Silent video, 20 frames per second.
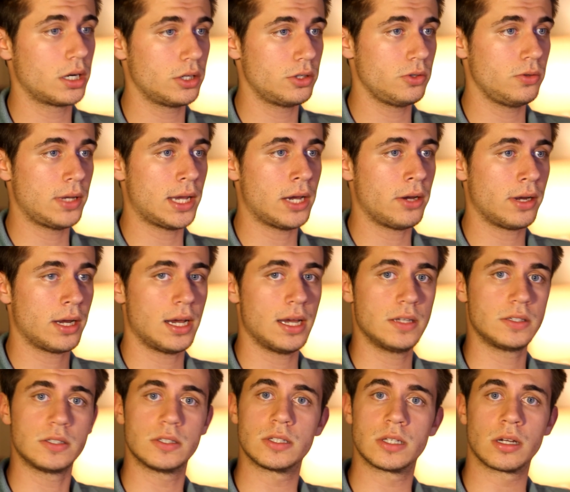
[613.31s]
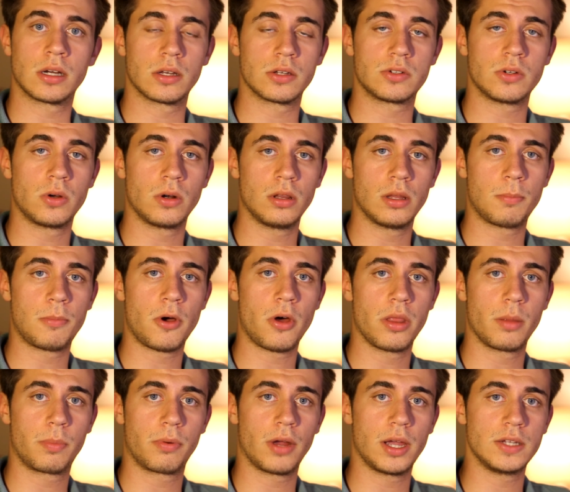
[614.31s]
to do now, guys, is I'm going to total up all
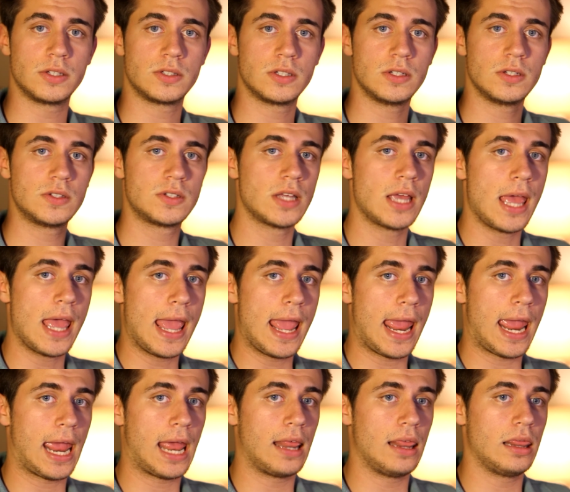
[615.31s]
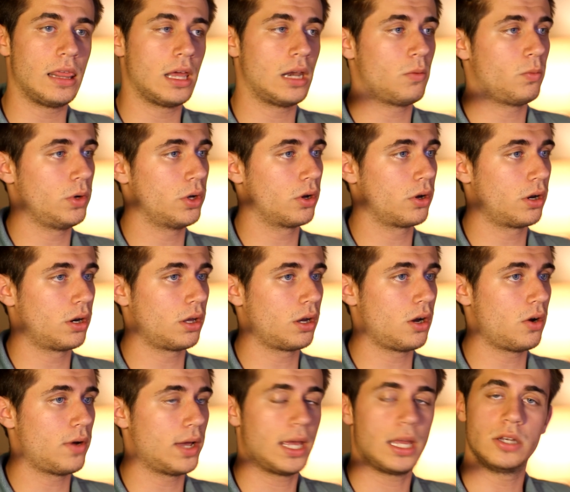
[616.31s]
the prices, and then we are going to
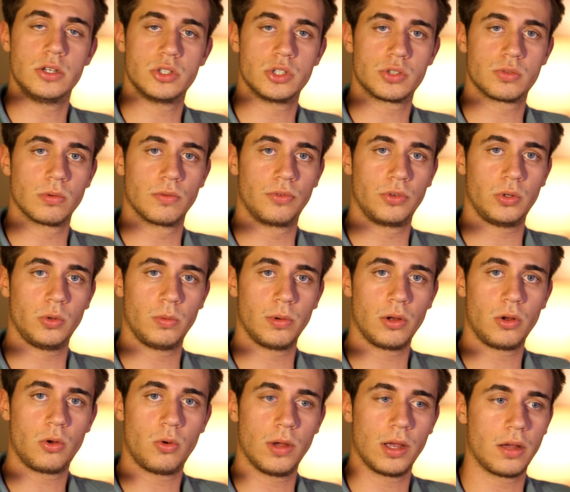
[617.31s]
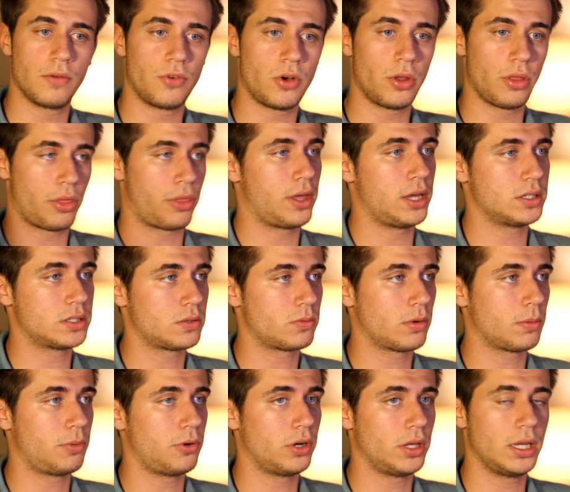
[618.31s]
go ahead and just review real quick of all the things that
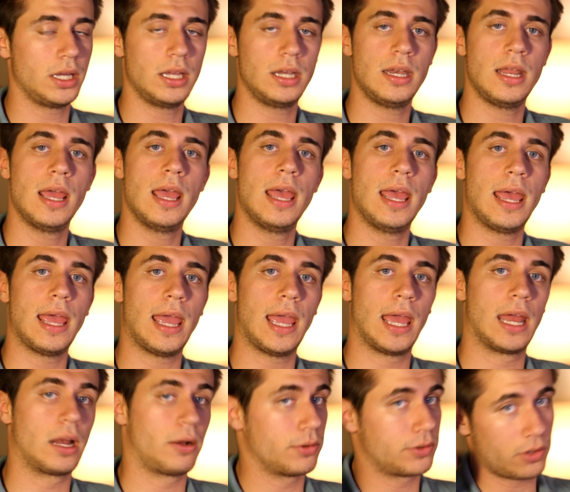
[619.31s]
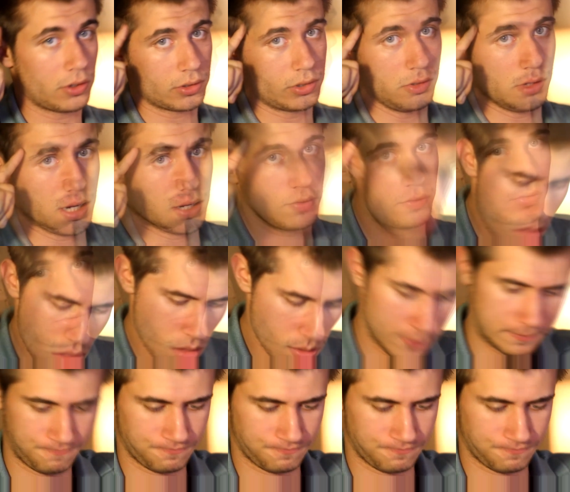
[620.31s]
we're putting in, and I will talk to you guys soon.